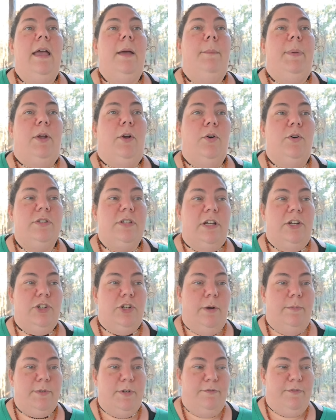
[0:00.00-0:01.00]
because I
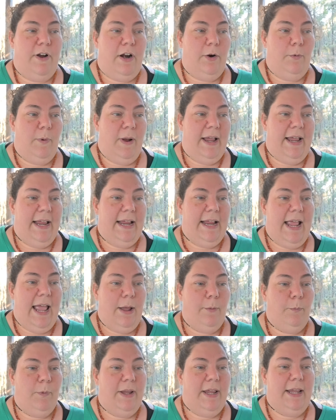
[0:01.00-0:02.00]
shop so far away
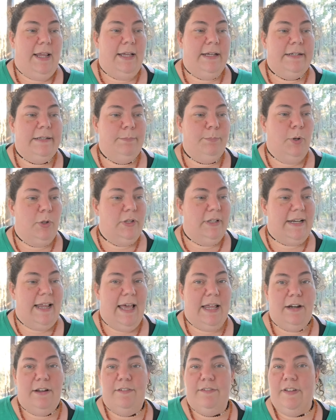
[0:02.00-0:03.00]
and we pull it
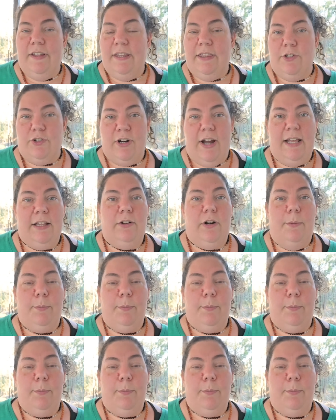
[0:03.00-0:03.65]
out of the trailer,